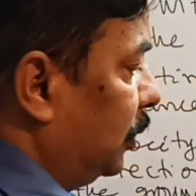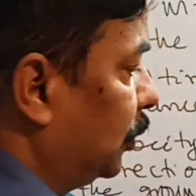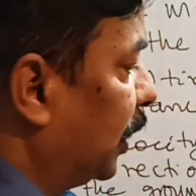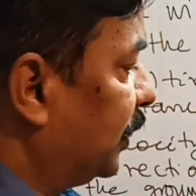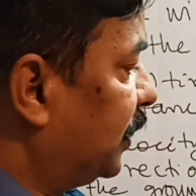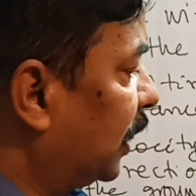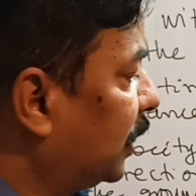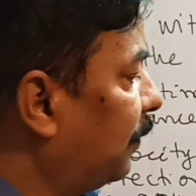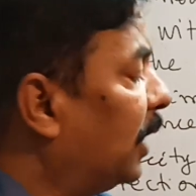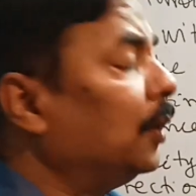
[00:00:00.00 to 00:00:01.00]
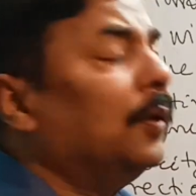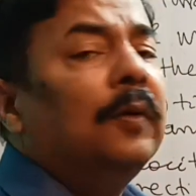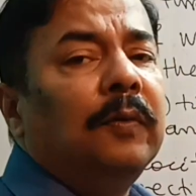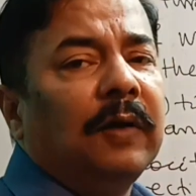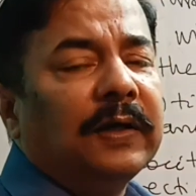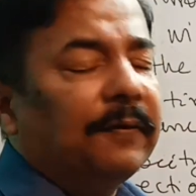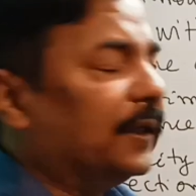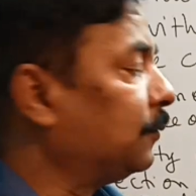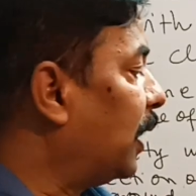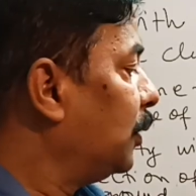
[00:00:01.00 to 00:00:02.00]
you can check the value, whatever
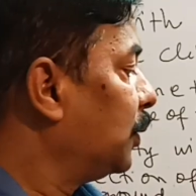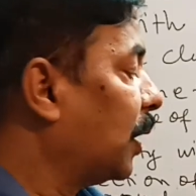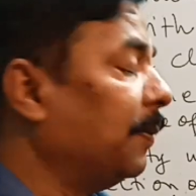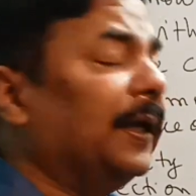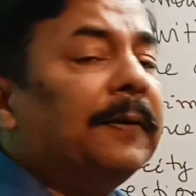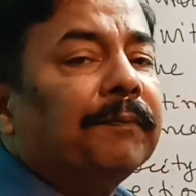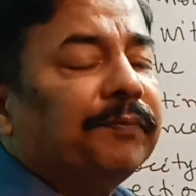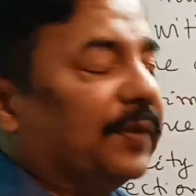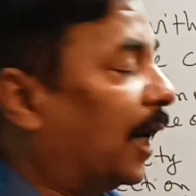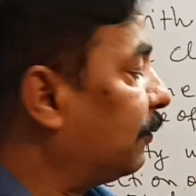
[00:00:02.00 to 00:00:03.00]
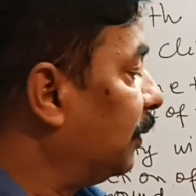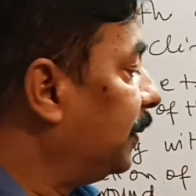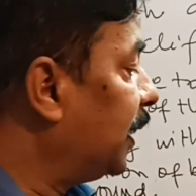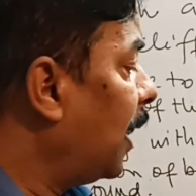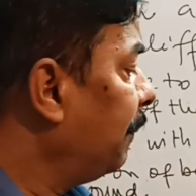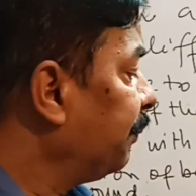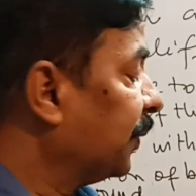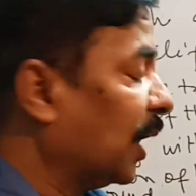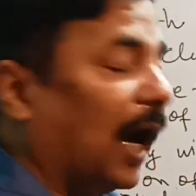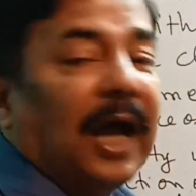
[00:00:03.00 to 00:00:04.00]
is value coming, that will be the
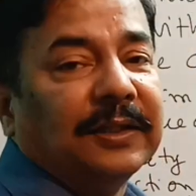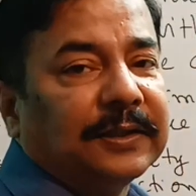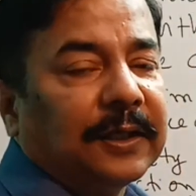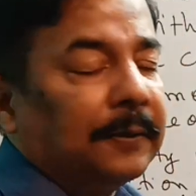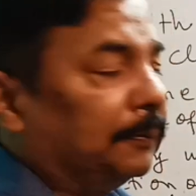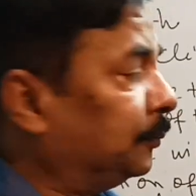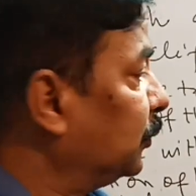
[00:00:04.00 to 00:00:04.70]
answer.